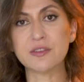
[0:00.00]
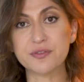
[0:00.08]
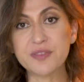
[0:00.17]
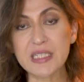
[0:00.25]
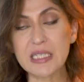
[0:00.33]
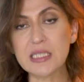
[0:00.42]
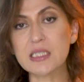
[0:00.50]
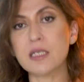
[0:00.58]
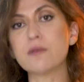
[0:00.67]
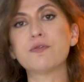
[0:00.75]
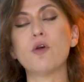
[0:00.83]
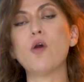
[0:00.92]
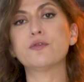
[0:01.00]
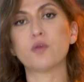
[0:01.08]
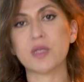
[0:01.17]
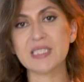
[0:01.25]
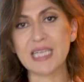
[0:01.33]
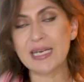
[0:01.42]
fees involved
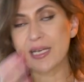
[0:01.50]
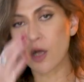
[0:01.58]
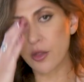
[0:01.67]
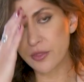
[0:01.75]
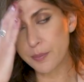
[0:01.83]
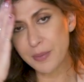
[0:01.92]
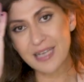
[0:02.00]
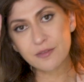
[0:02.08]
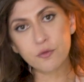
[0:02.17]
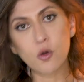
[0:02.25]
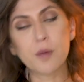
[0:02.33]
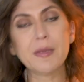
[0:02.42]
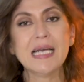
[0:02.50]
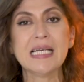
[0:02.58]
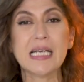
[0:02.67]
with selling on the platform,